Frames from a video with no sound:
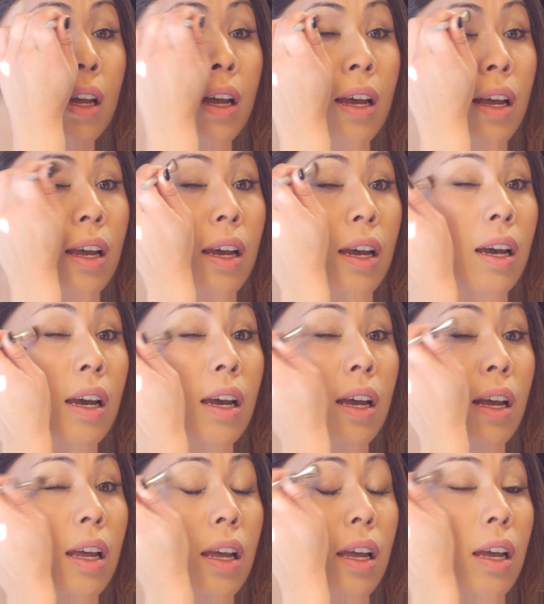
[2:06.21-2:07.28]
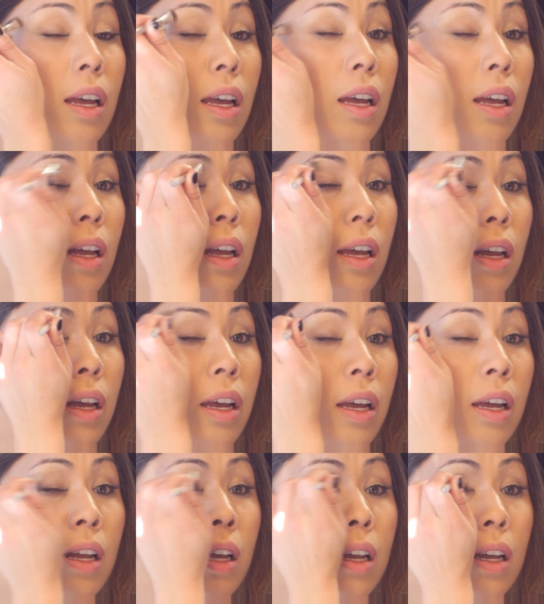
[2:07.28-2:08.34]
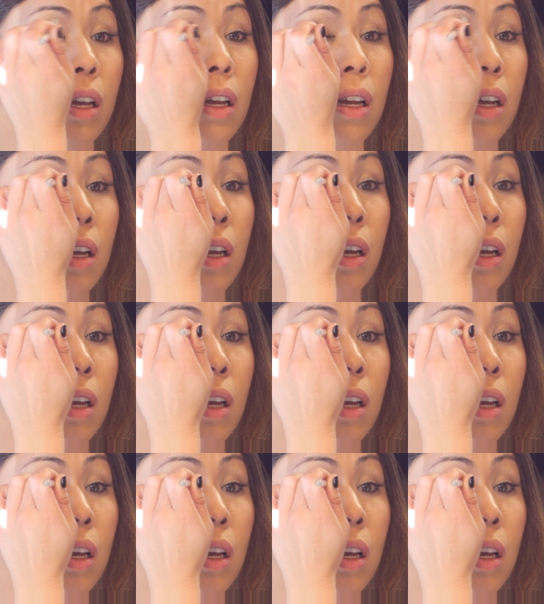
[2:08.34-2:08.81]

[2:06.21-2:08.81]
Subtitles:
(no one is talking)